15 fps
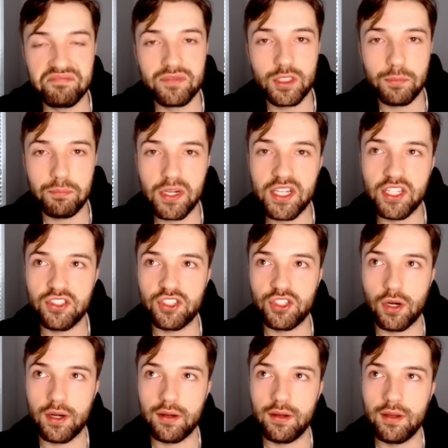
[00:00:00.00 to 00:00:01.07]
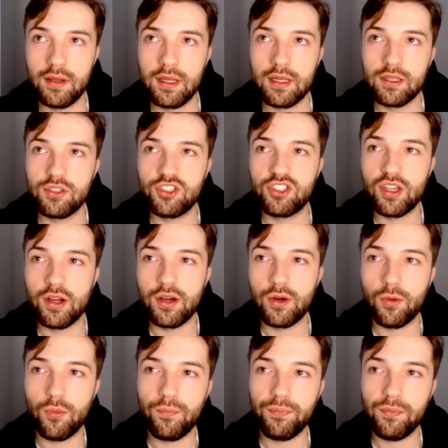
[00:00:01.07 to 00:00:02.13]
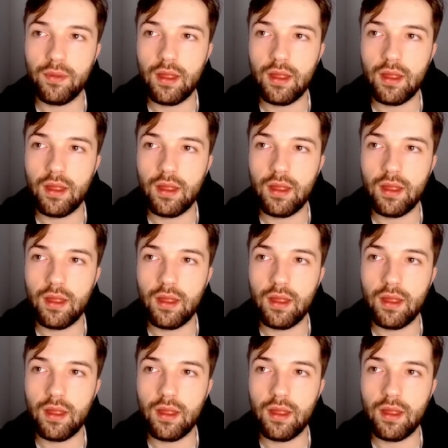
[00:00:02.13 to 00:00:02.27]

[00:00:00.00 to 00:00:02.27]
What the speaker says: It's a pretty good start. So